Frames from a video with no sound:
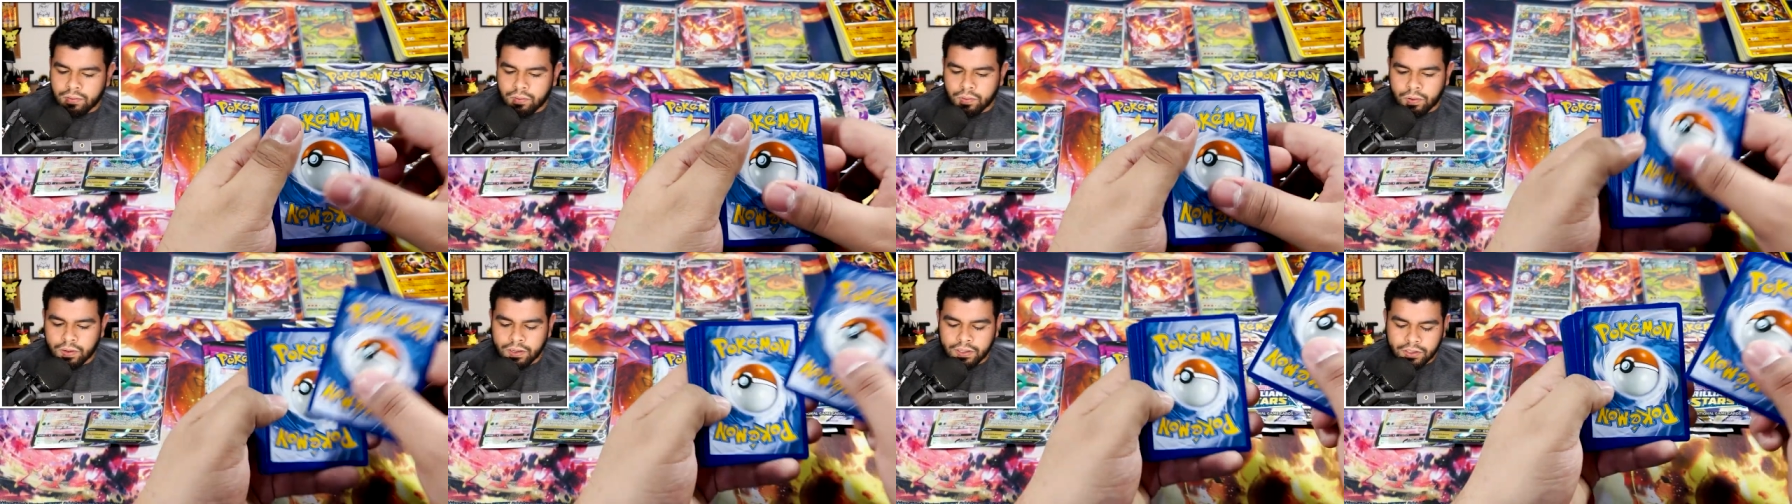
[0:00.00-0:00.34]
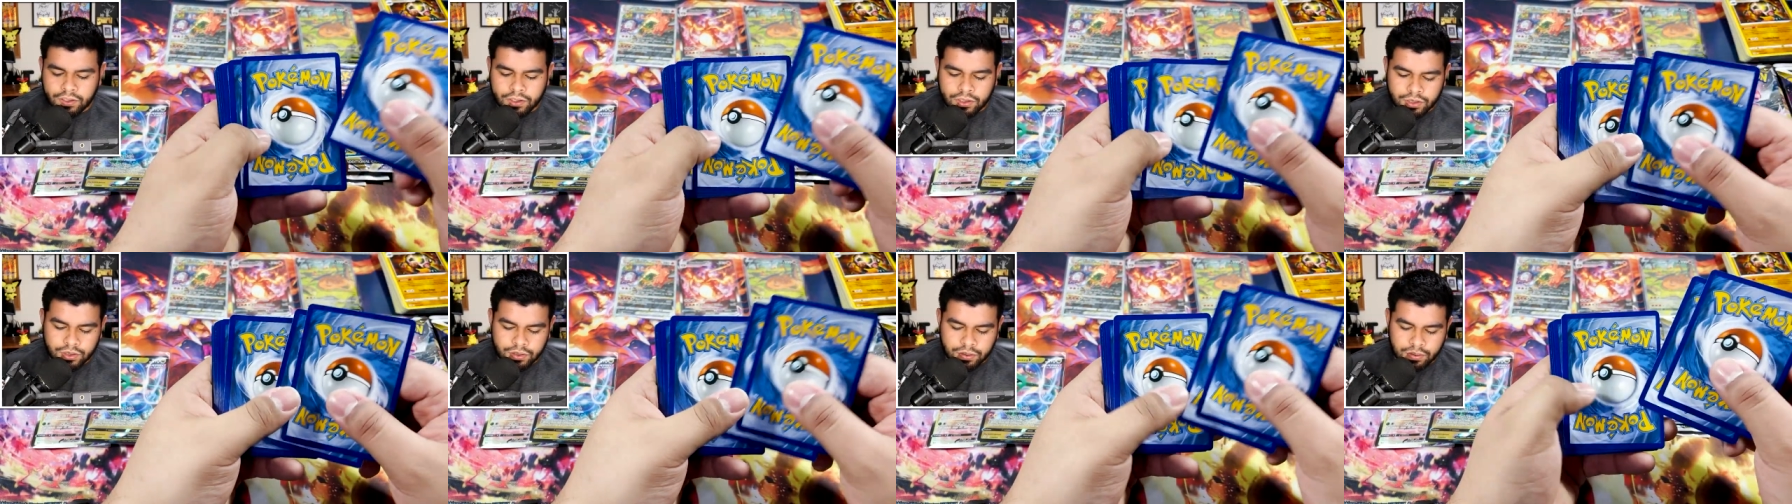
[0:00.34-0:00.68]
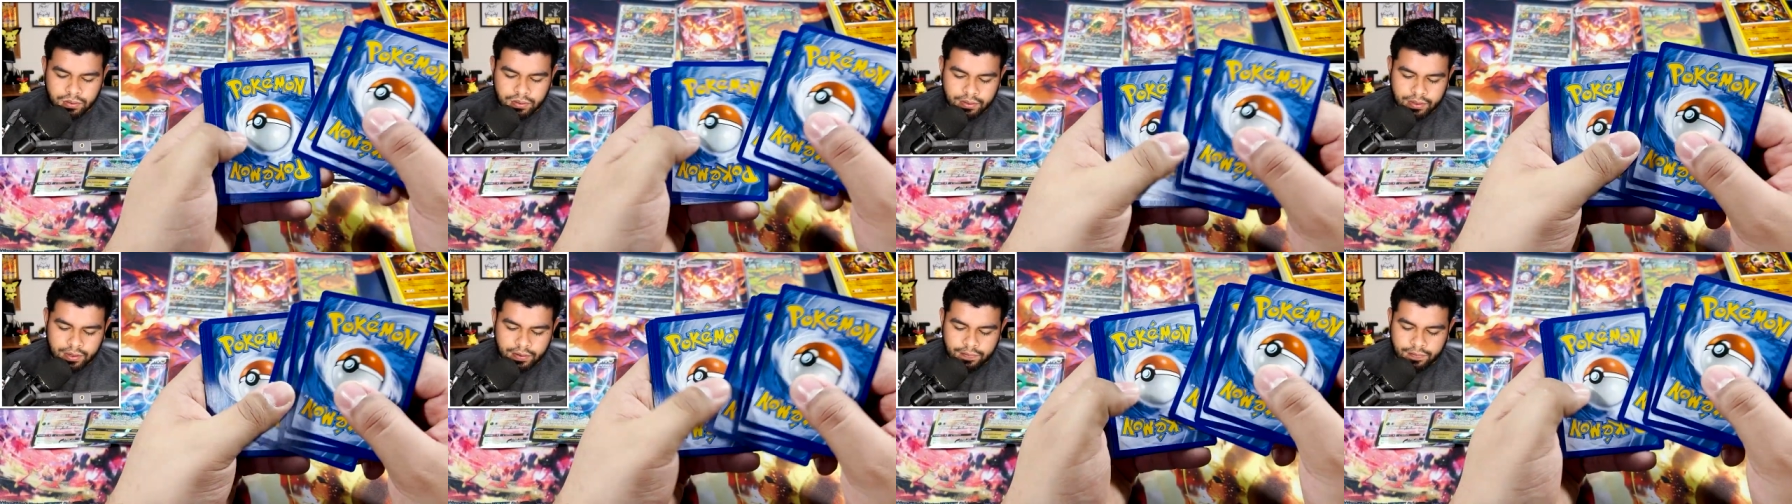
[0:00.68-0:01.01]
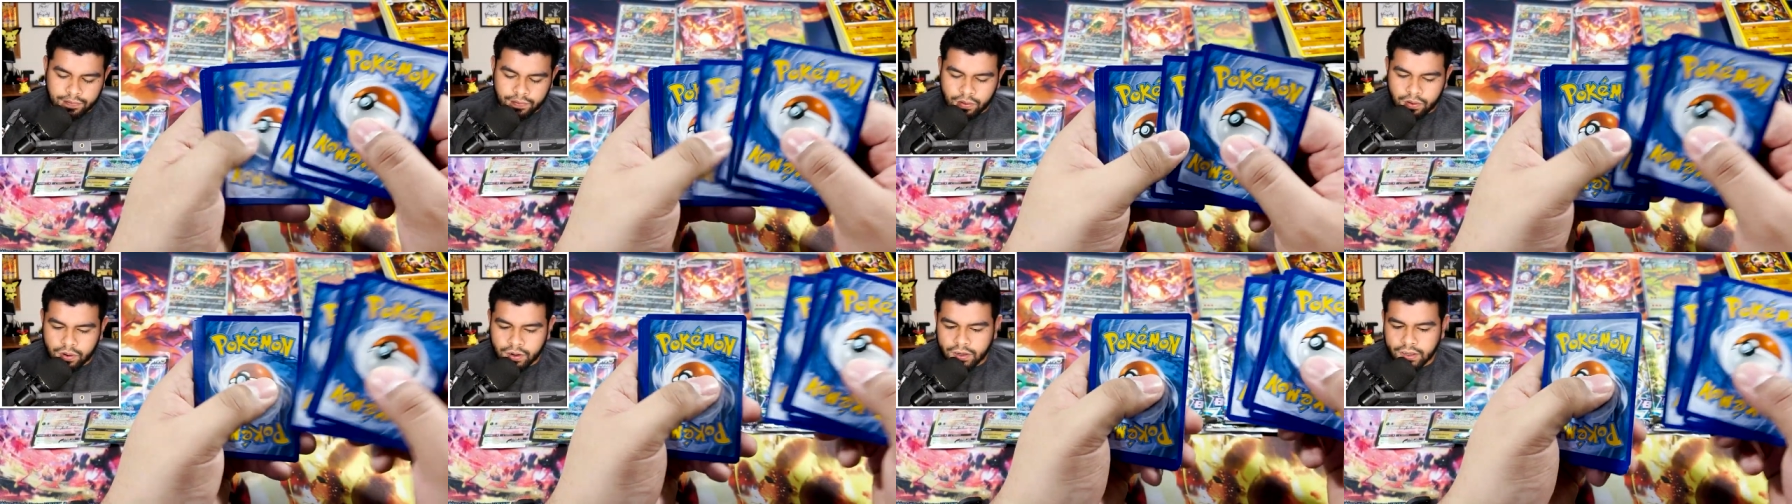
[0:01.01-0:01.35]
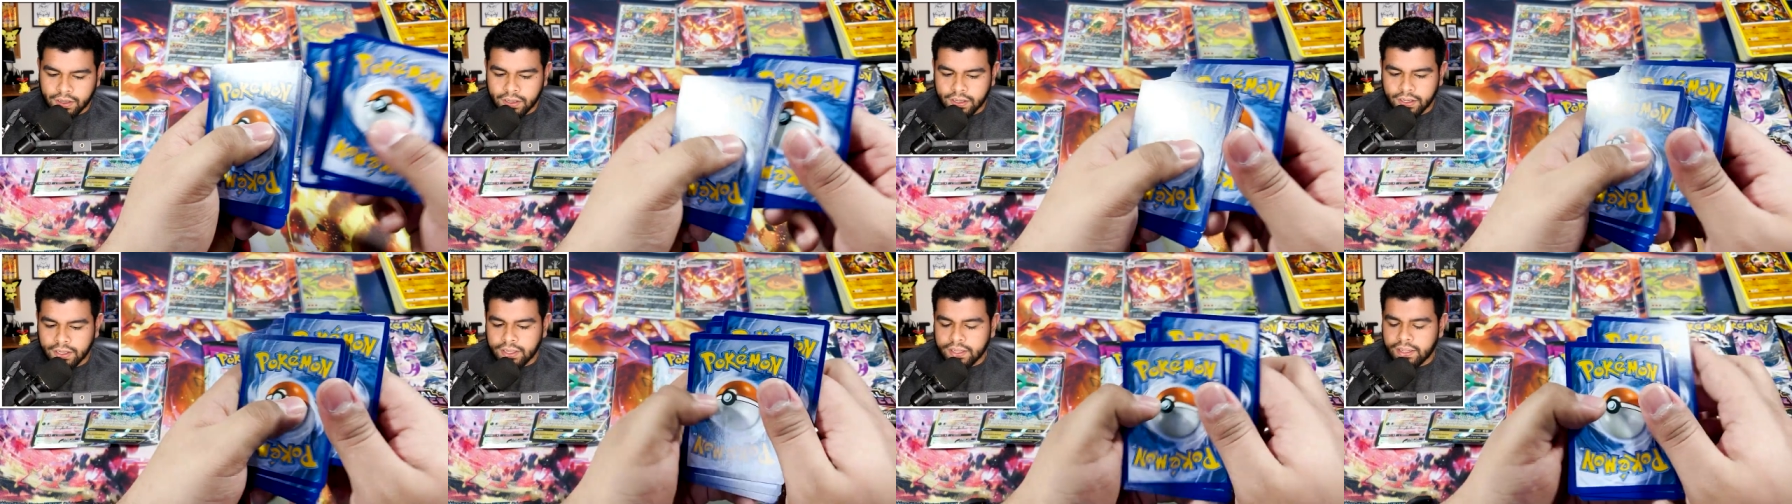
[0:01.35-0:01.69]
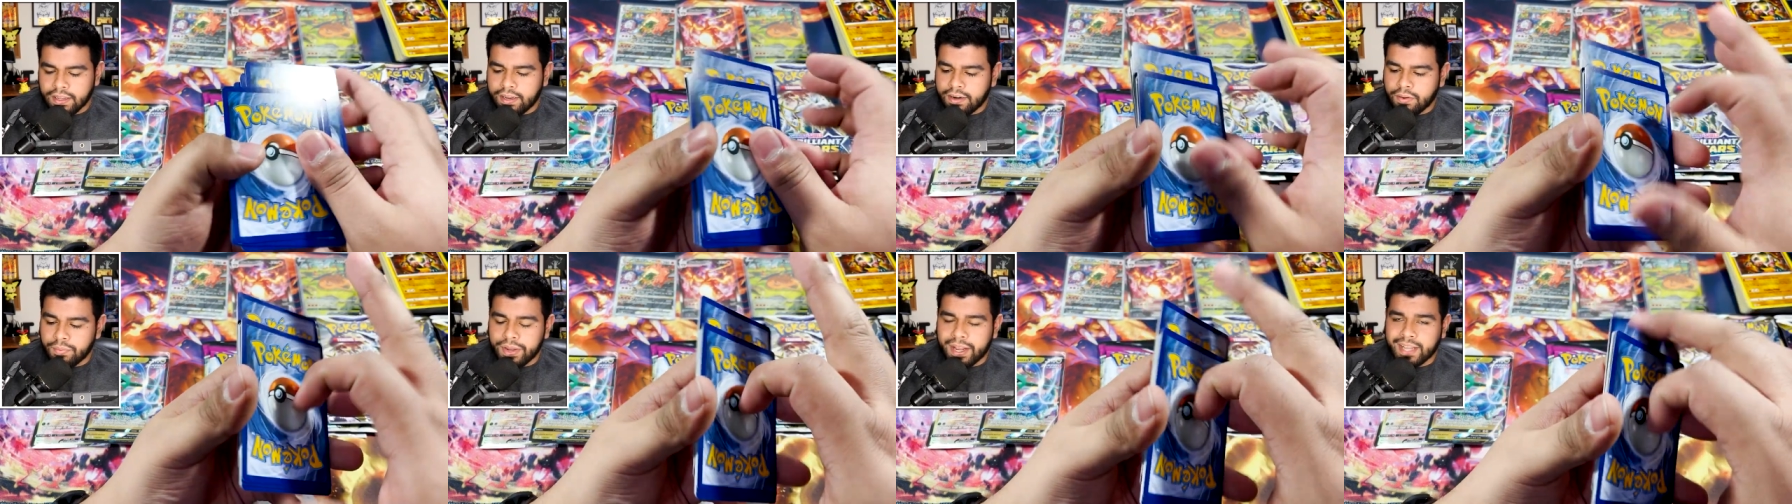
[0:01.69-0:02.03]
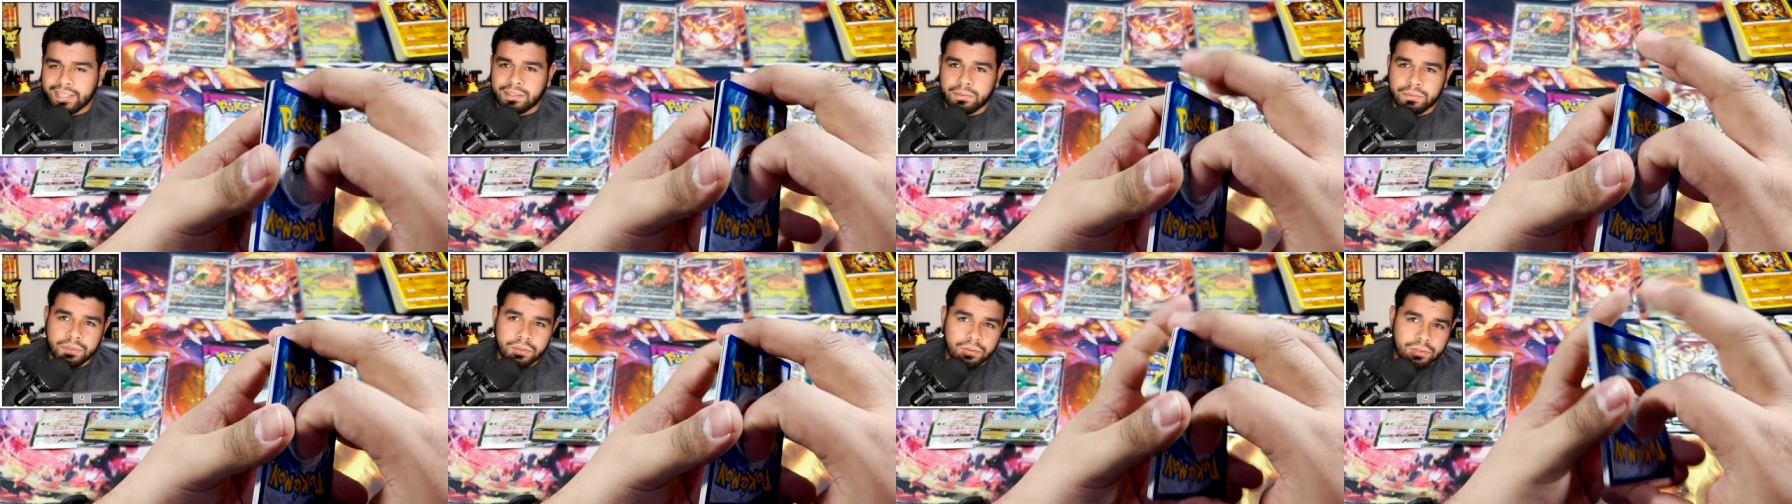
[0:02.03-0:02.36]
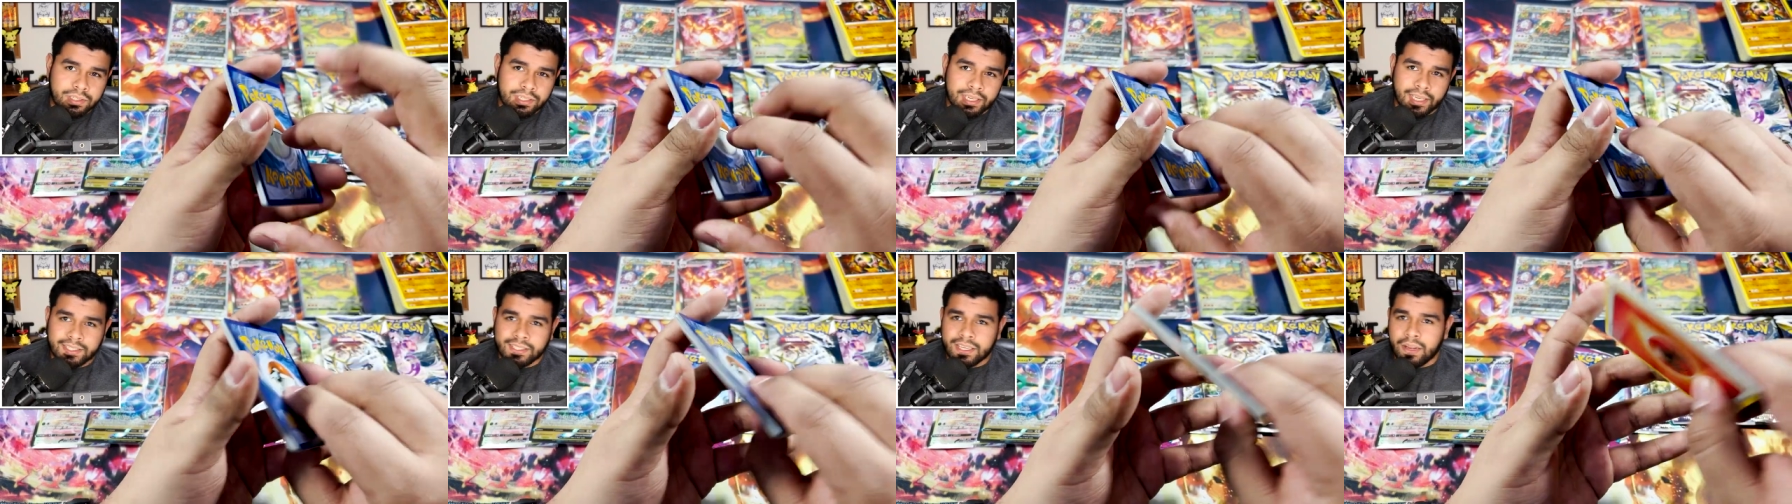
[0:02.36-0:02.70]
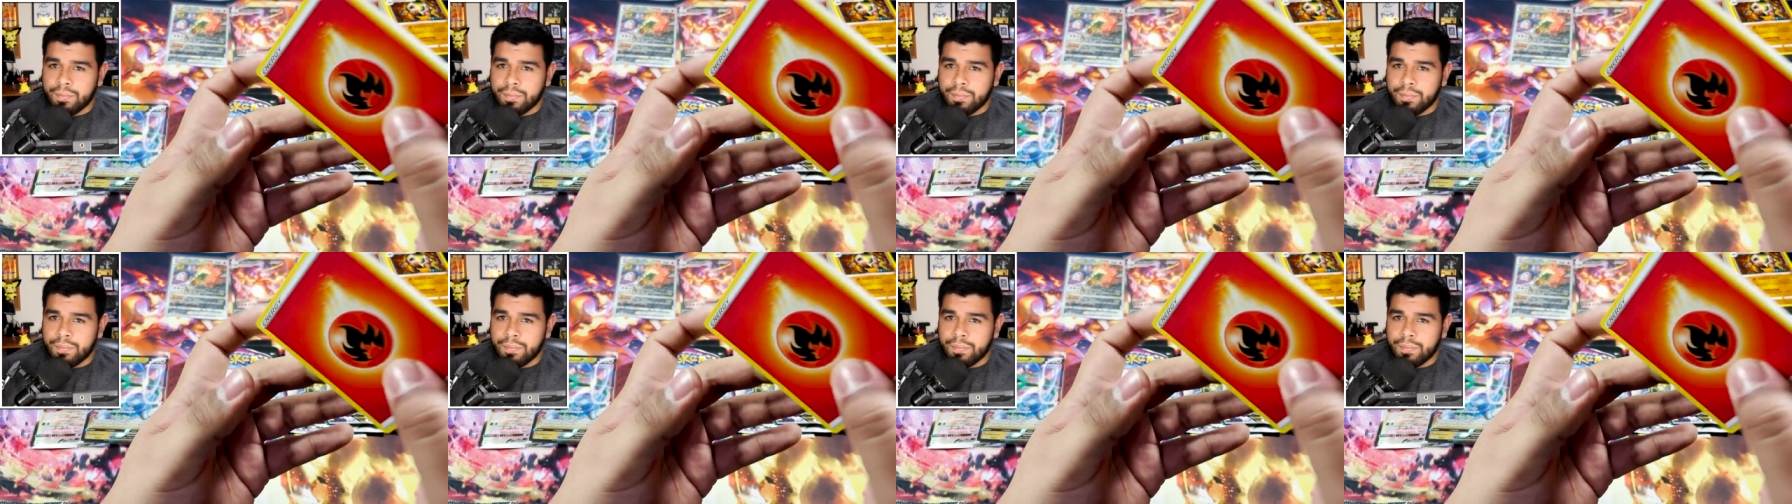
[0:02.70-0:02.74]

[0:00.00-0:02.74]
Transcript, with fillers: 1, 2, 3, 4. And then we got some new sets